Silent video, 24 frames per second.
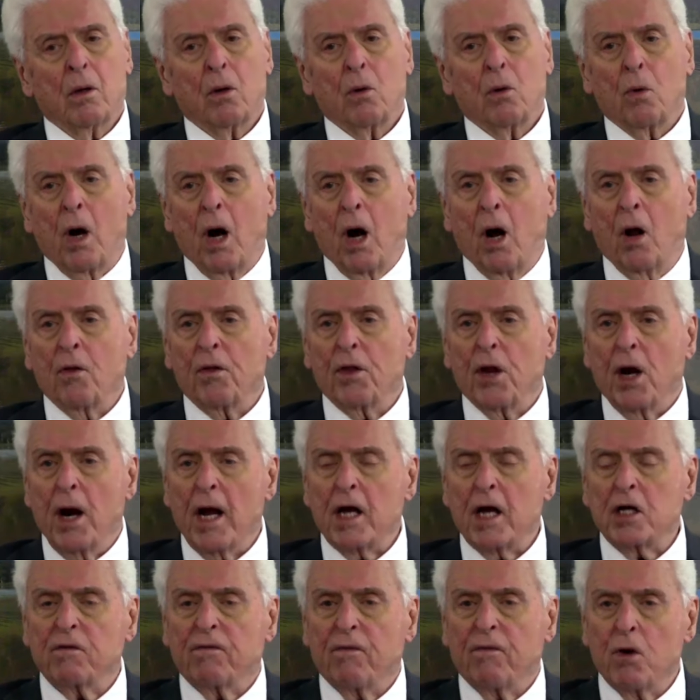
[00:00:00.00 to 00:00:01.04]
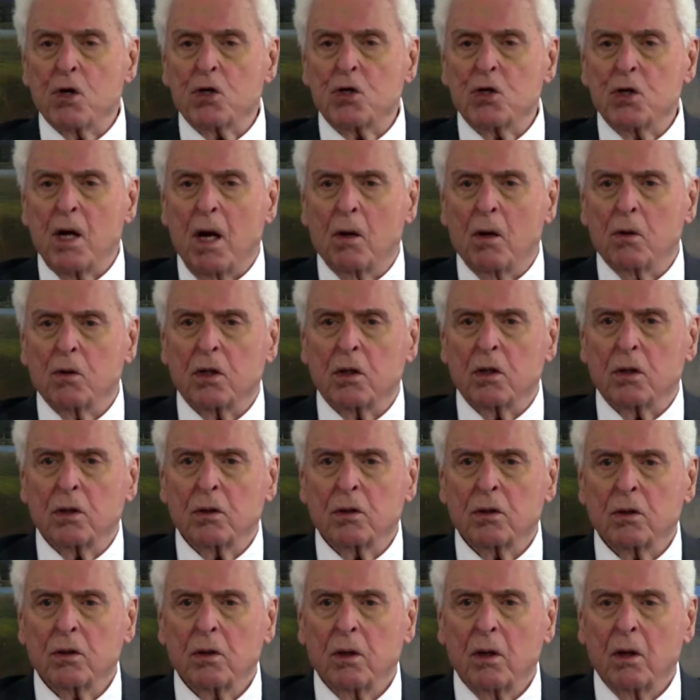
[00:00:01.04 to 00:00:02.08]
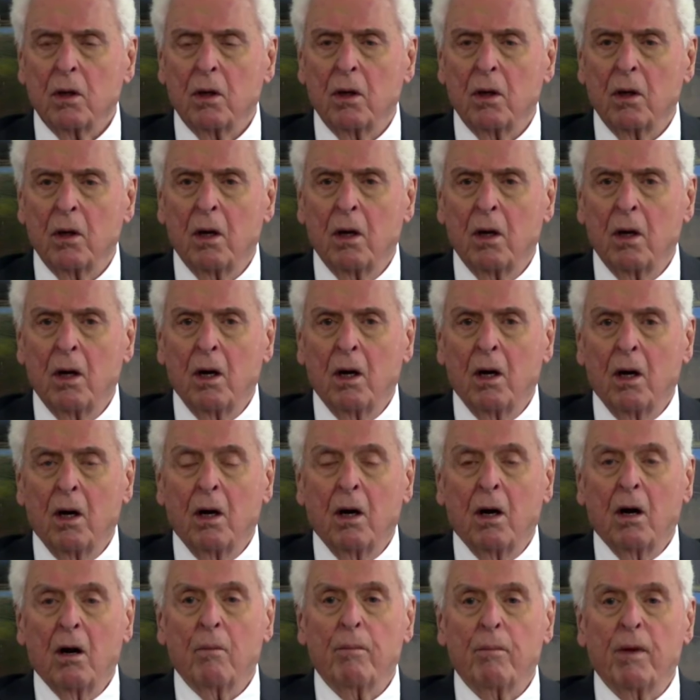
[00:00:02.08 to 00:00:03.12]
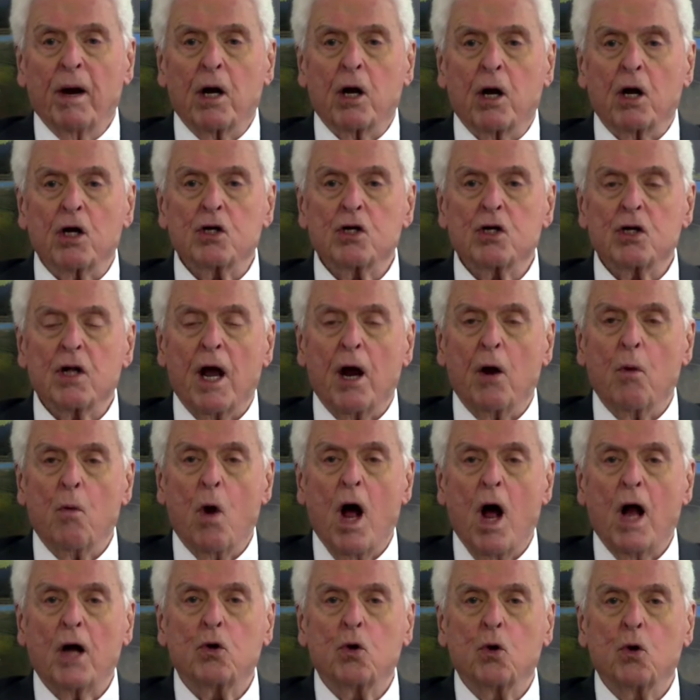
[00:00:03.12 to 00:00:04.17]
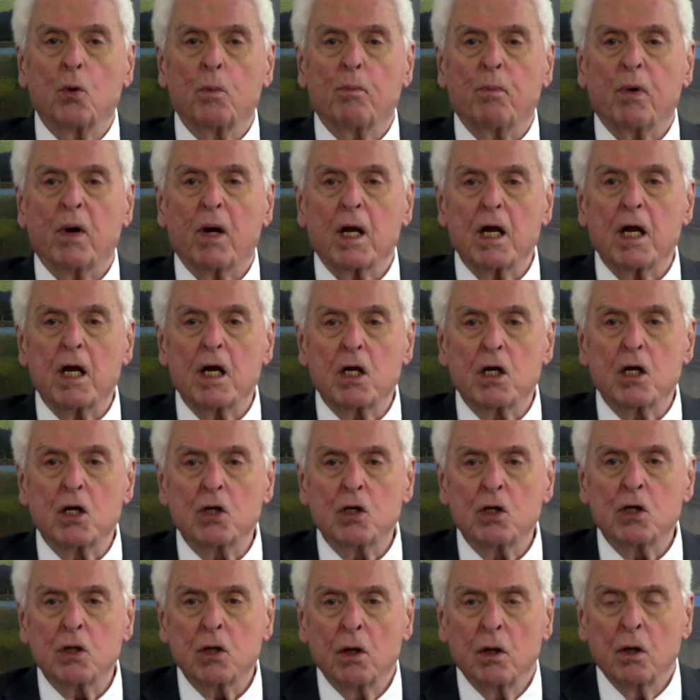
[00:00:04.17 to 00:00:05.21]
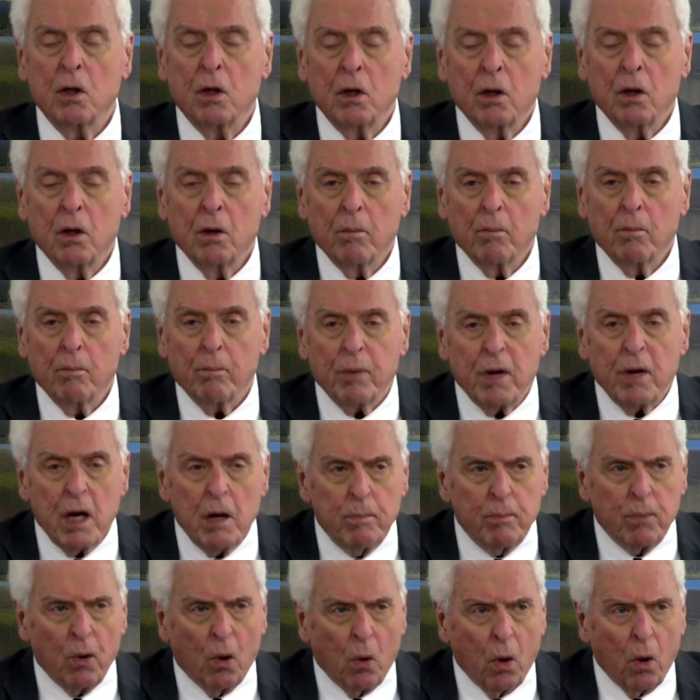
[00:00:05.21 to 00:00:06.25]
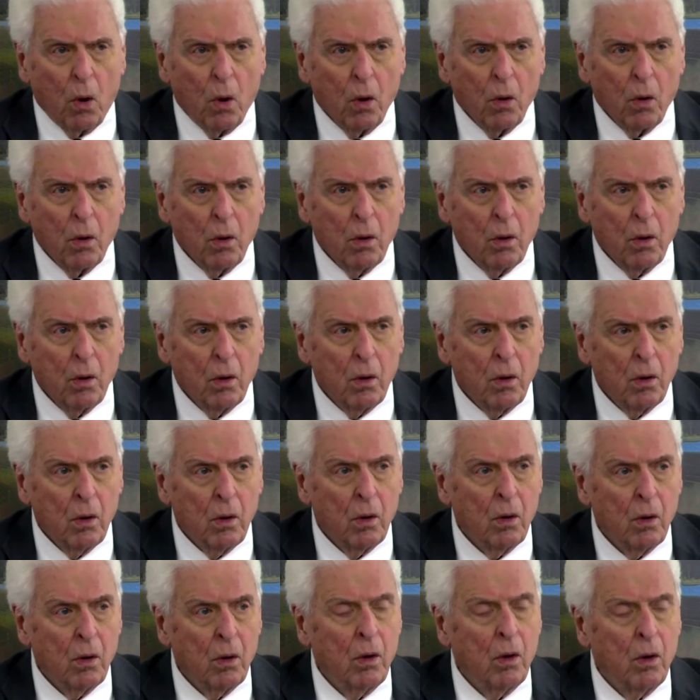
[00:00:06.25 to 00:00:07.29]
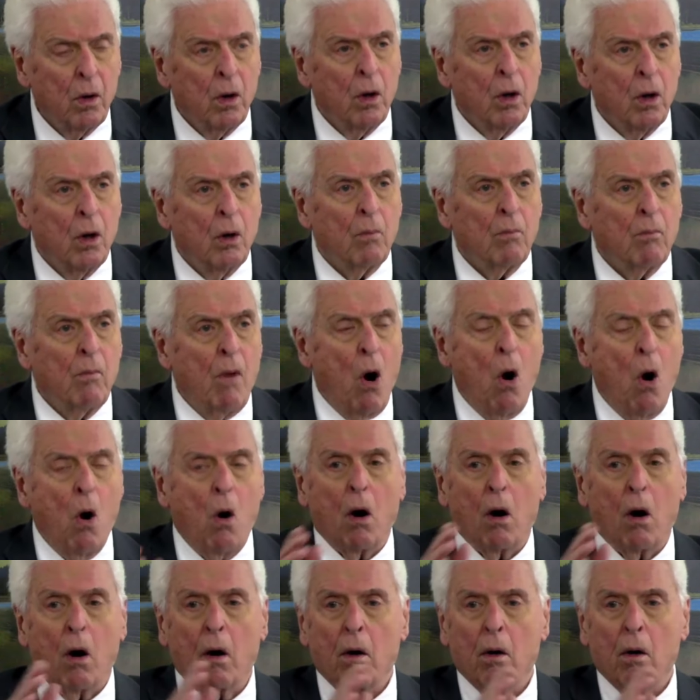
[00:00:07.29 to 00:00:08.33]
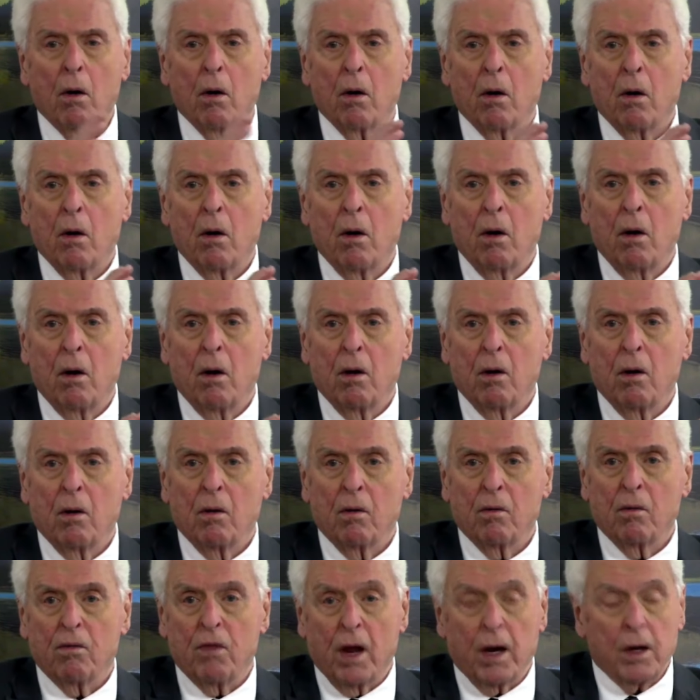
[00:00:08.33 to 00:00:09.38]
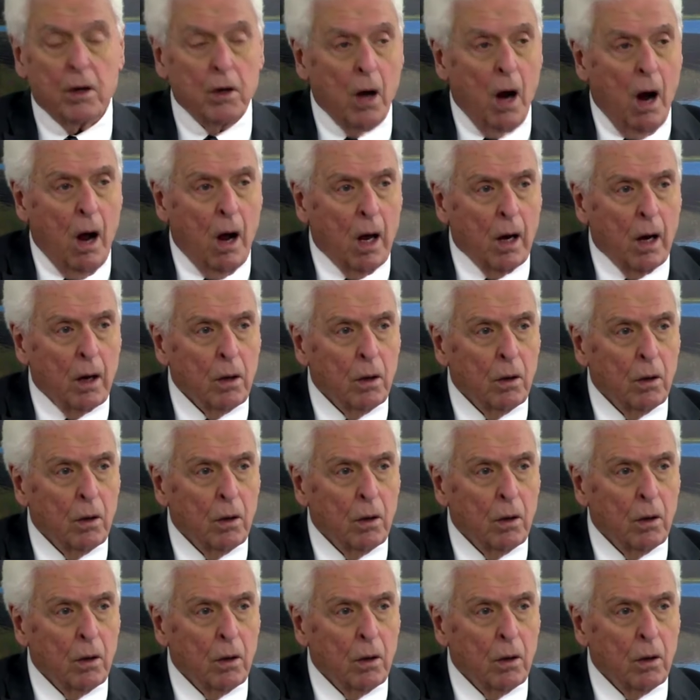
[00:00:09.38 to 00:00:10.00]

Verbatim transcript: Well, the next verse tells us, because they want to please people more than God.